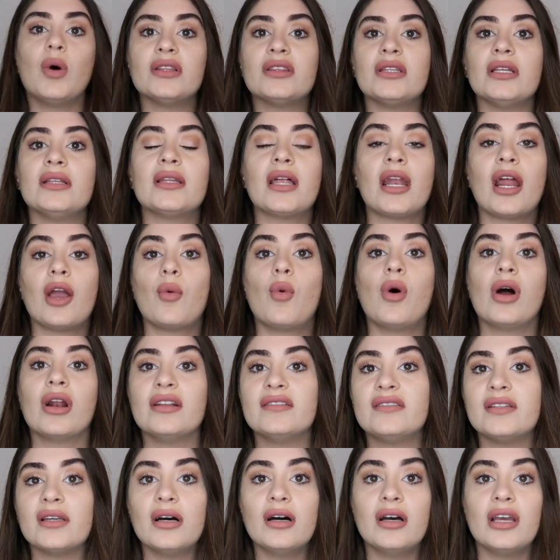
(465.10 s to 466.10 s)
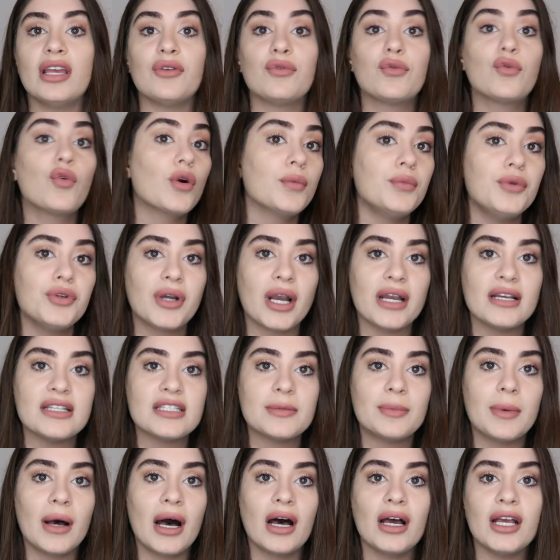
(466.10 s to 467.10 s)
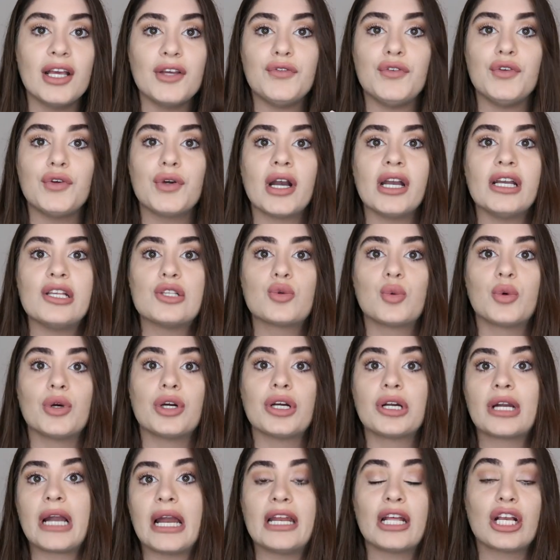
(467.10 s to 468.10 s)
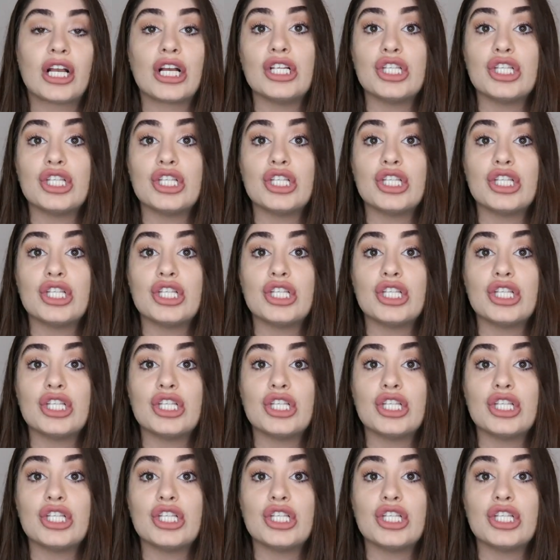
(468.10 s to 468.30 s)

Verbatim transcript: one thing that I wanted to inform you guys about if you guys were kind of